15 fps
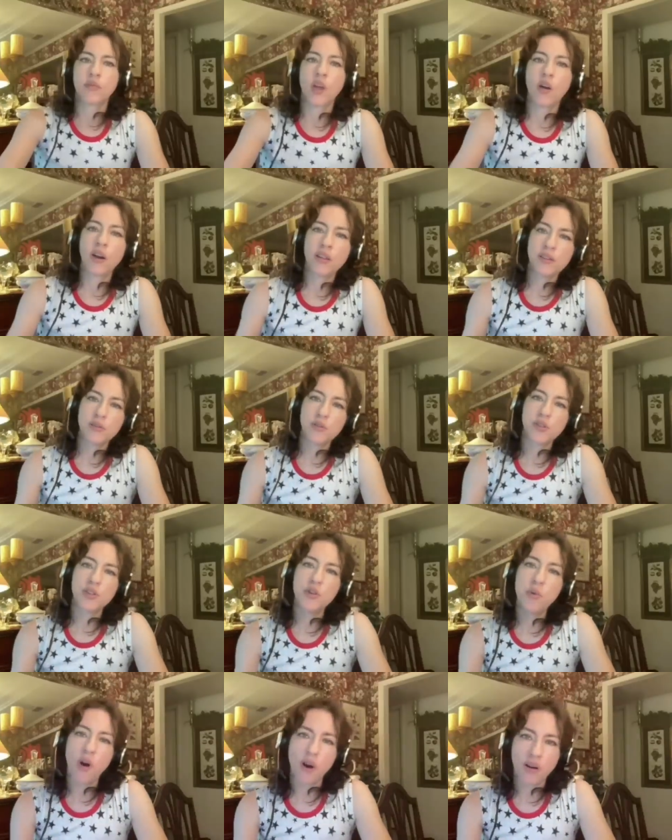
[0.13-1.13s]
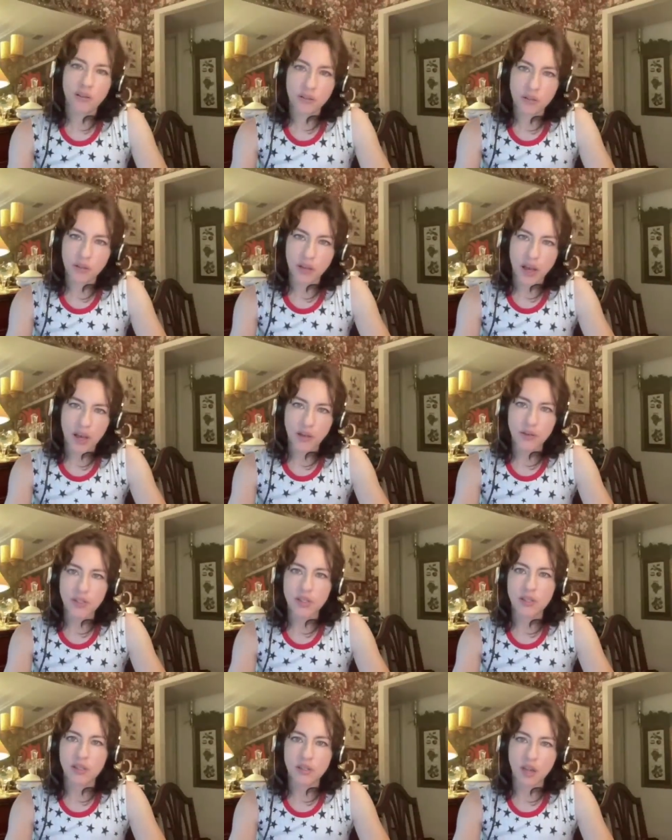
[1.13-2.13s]
All right, so there's a new article out
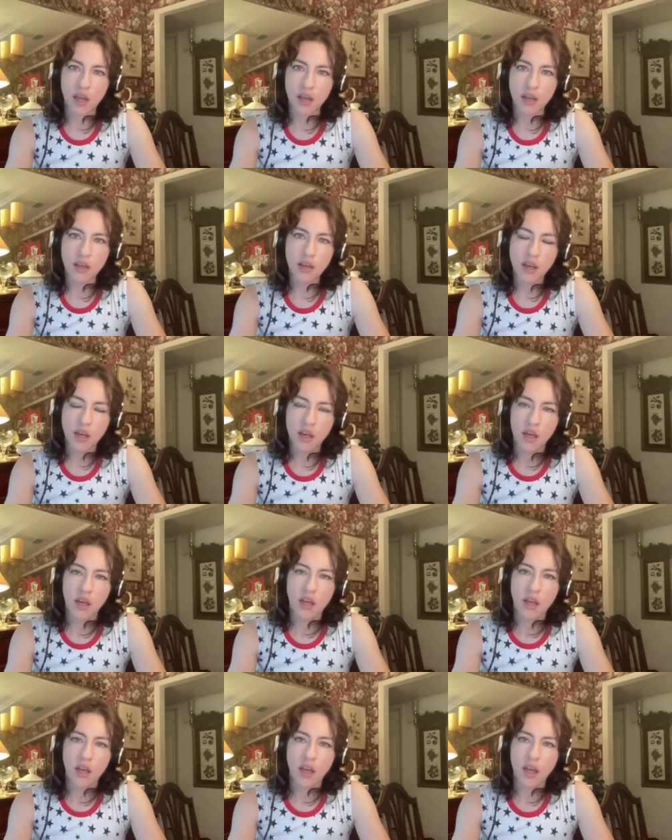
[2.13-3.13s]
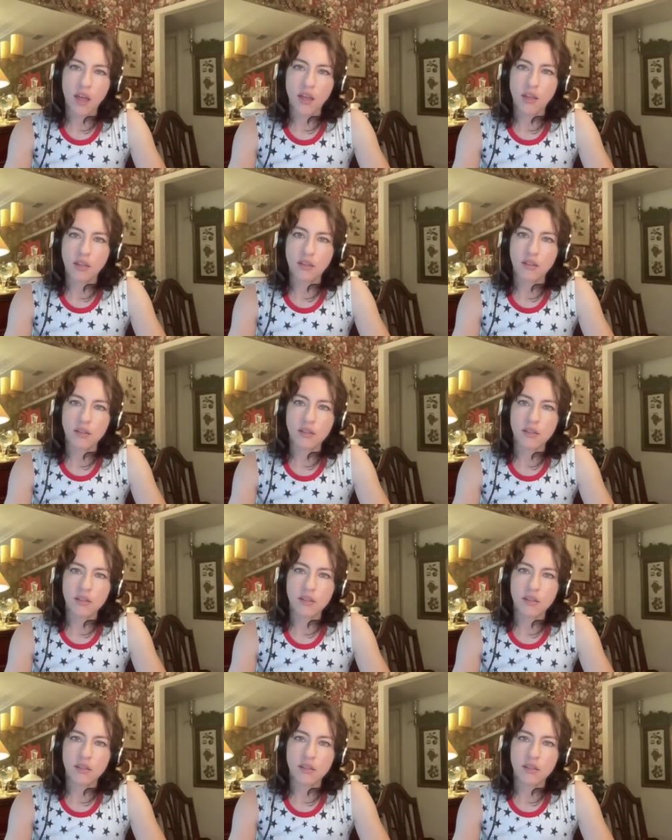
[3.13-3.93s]
today, and